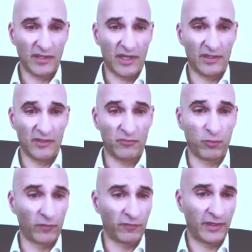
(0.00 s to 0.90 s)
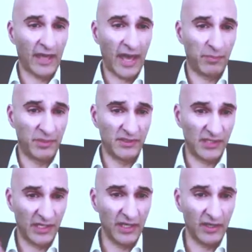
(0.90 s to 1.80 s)
and if one thing happens
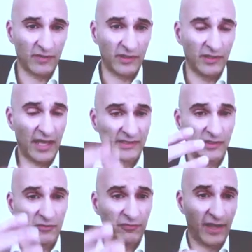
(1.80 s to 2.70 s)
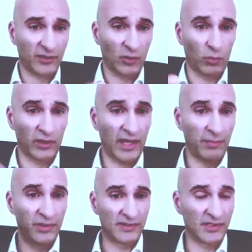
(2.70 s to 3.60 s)
here, then it has an effect on what
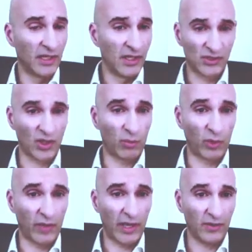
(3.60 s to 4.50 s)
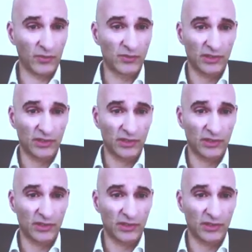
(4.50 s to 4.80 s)
happens somewhere else,